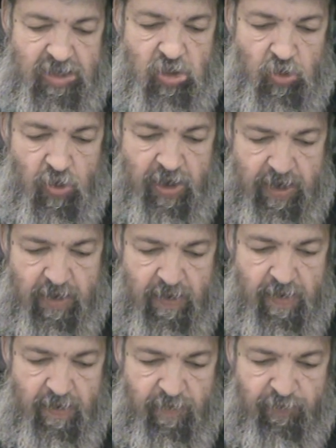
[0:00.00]
is good
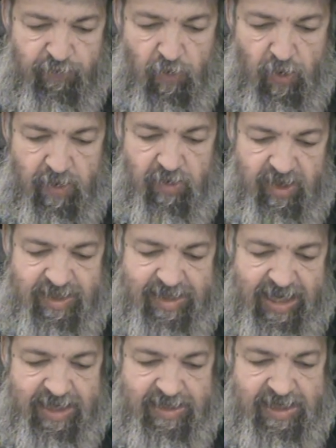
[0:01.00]
for the
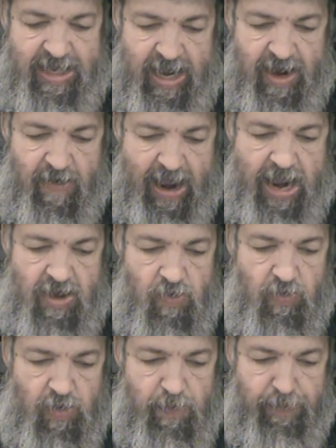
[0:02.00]
sixth year, and
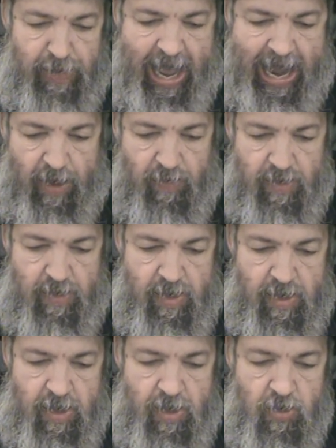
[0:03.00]
you could plow.
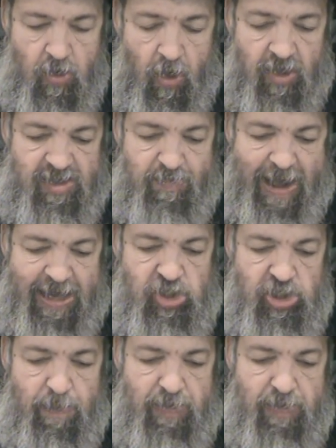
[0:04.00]
As long